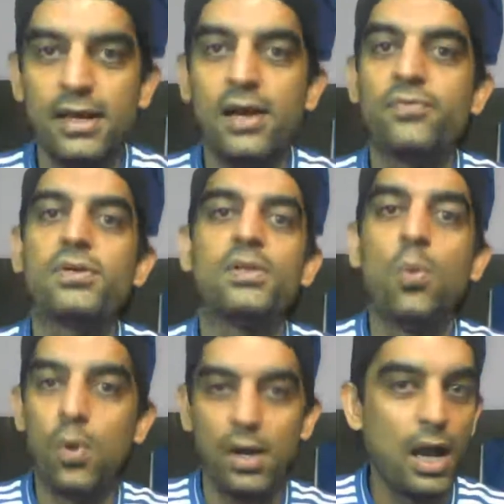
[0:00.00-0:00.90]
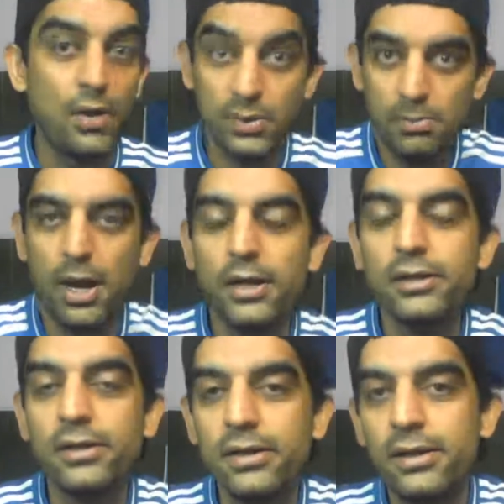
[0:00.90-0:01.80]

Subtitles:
after the hour mark,